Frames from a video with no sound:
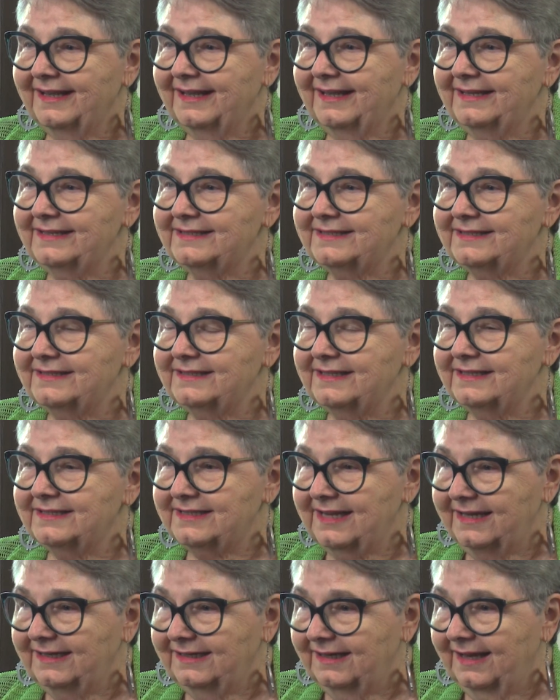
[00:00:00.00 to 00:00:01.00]
is the
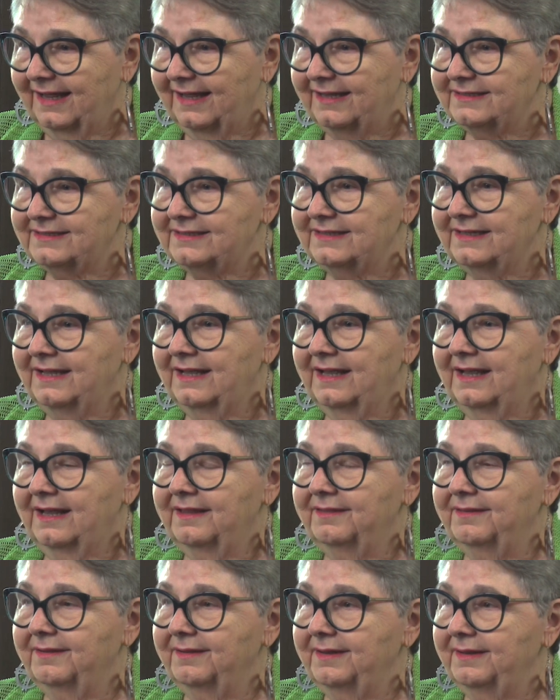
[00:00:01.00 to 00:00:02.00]
stained glass, but